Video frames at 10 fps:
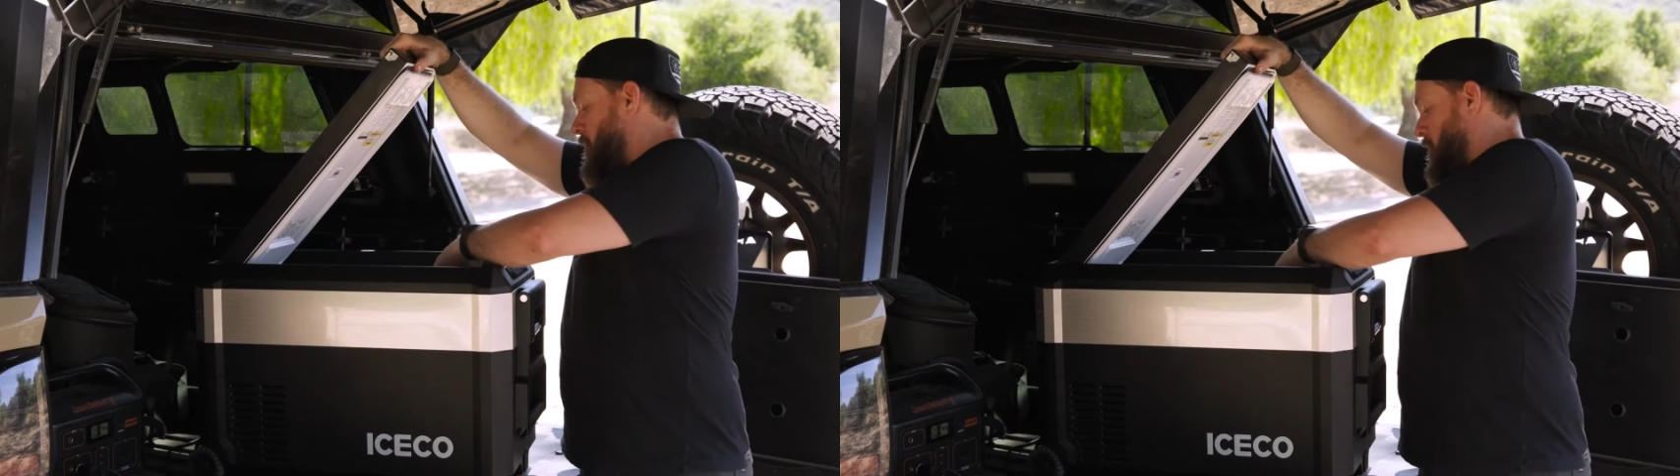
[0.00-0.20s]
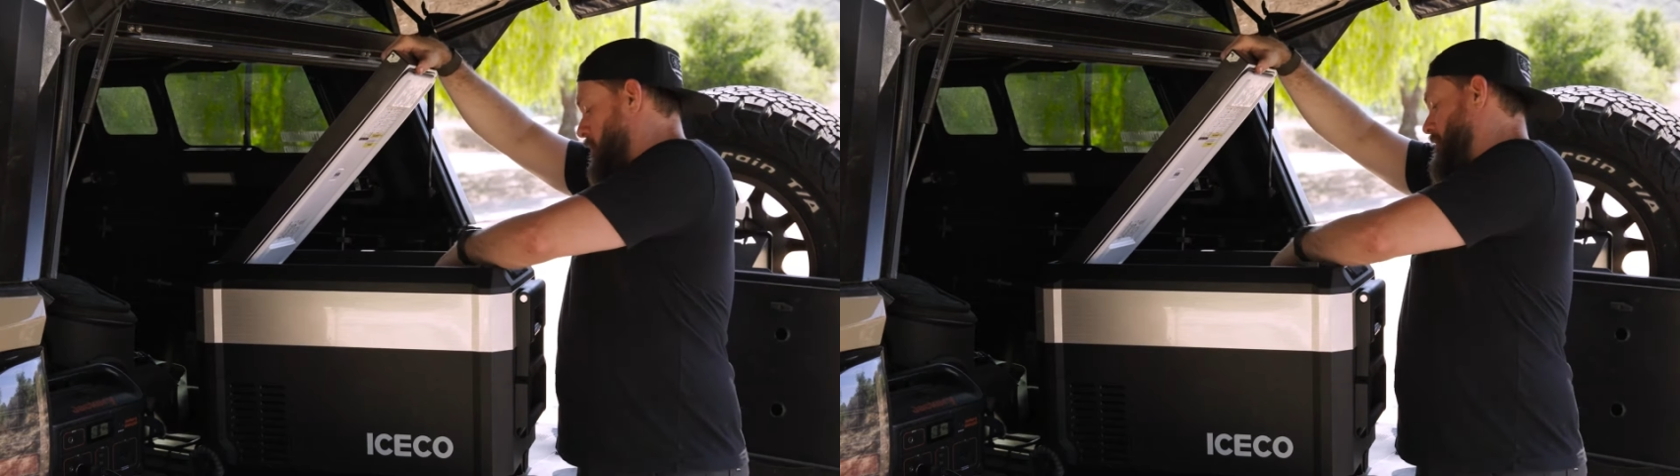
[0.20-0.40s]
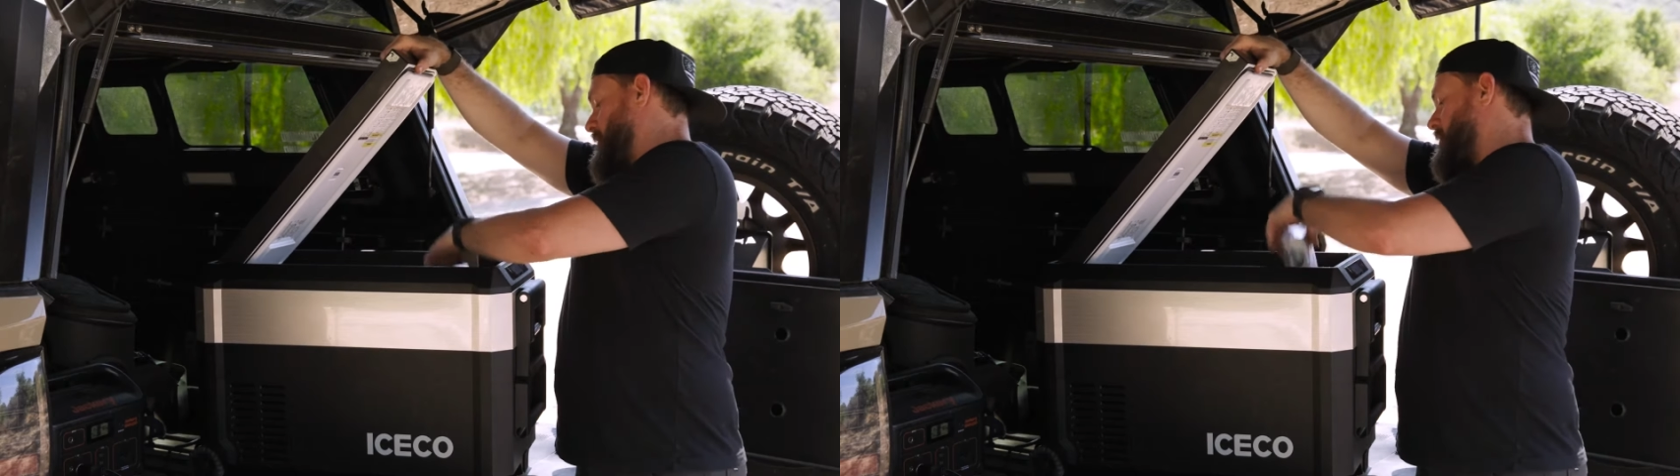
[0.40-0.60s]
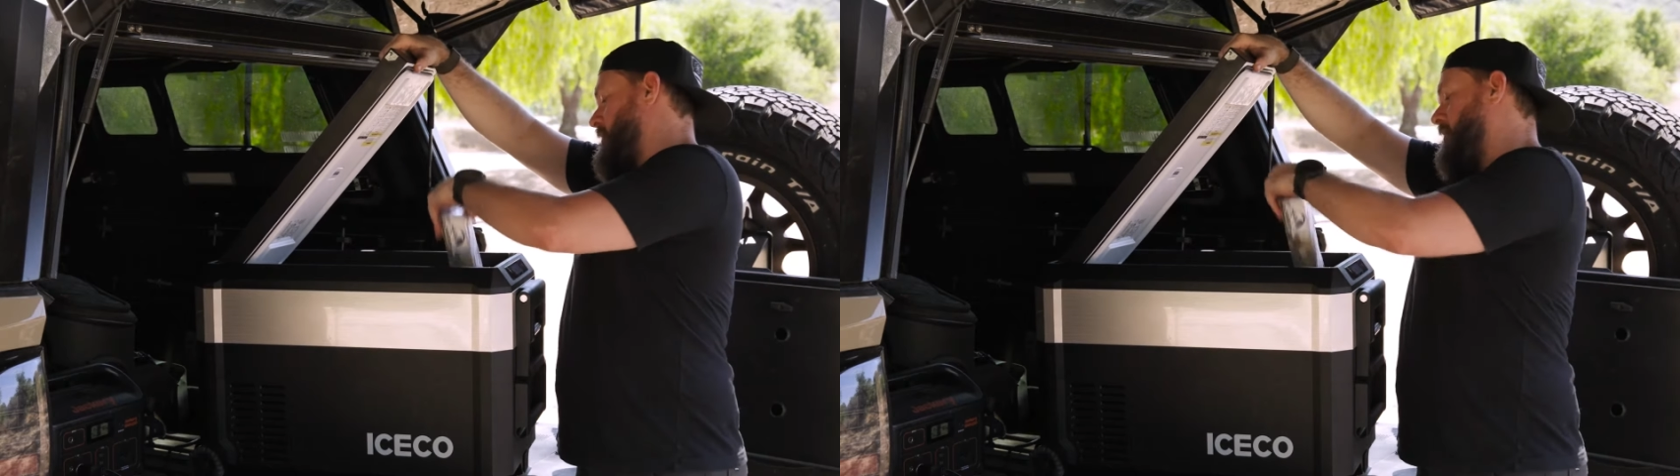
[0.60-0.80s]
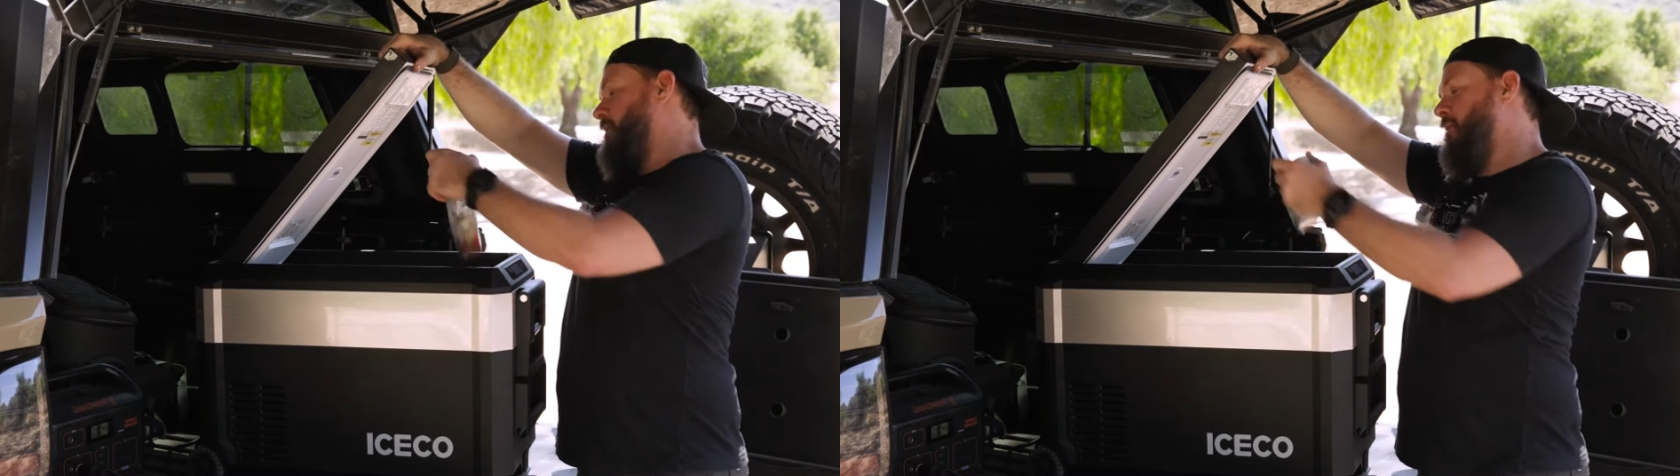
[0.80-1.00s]
or
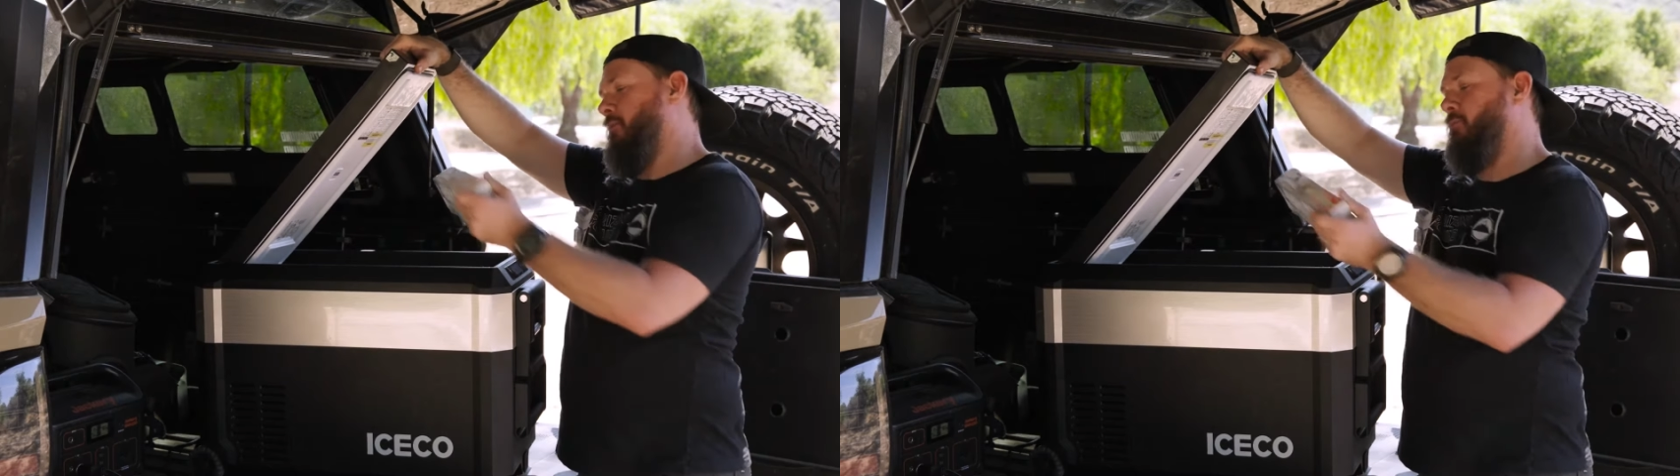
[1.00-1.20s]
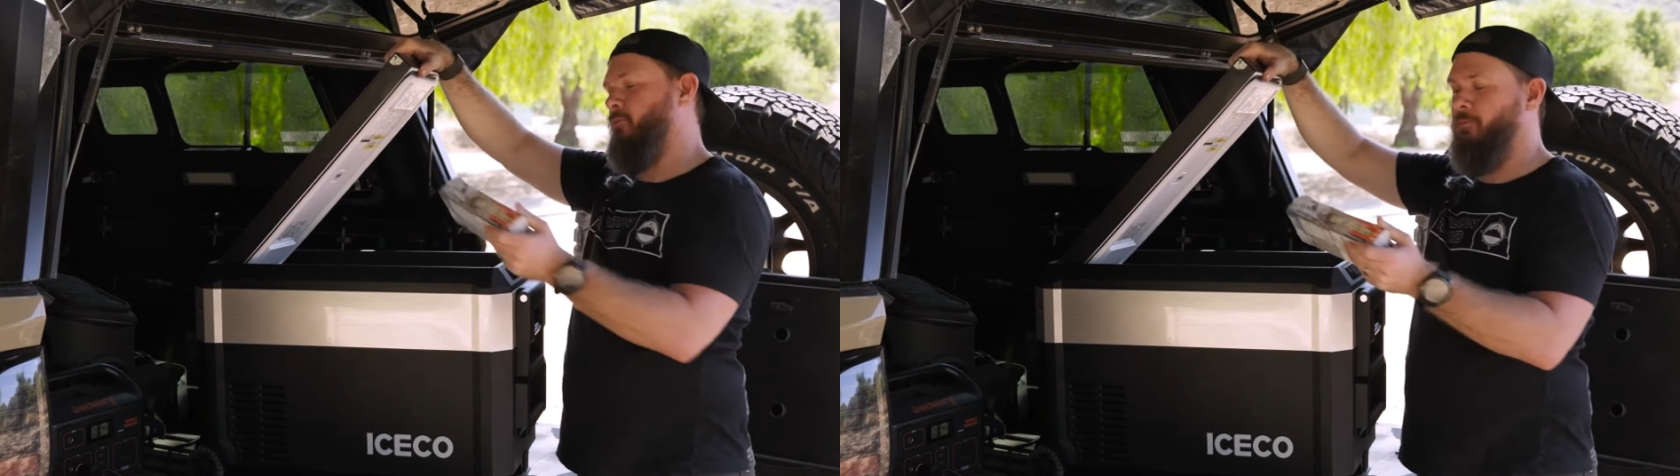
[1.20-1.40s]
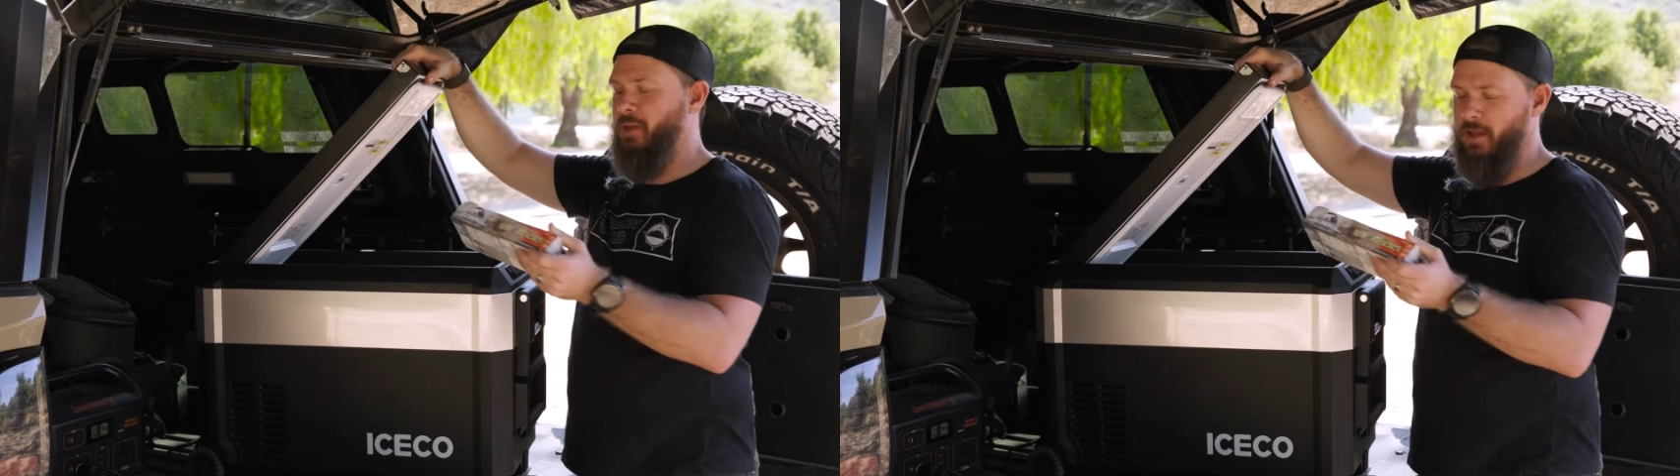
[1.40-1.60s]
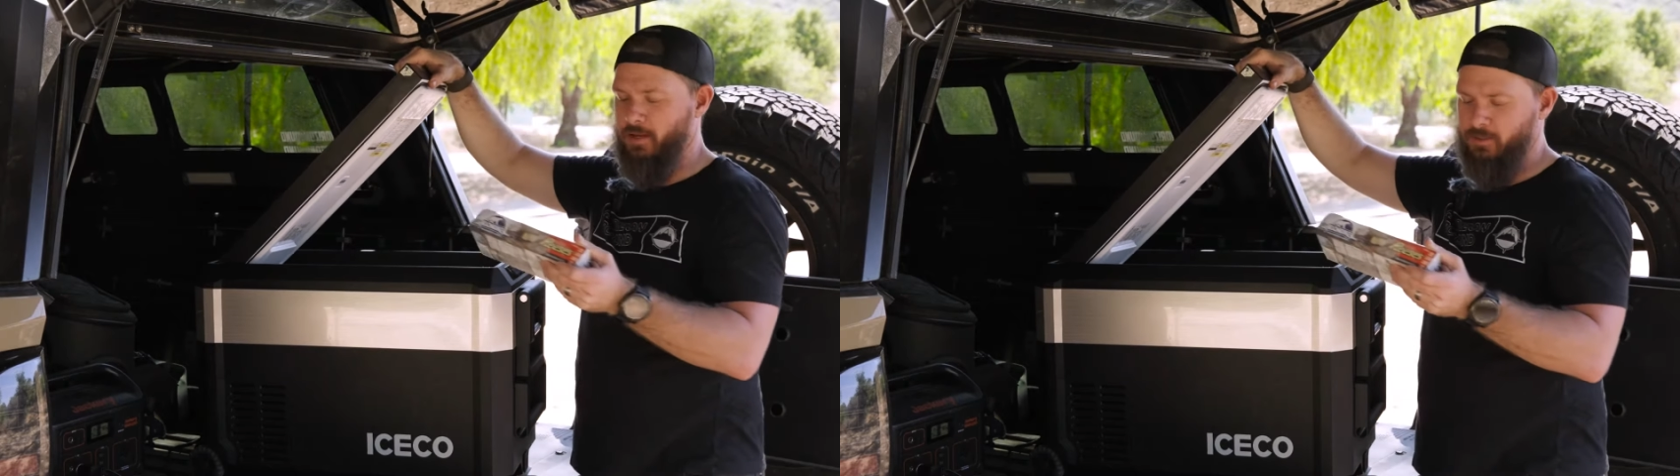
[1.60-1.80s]
your, oh man,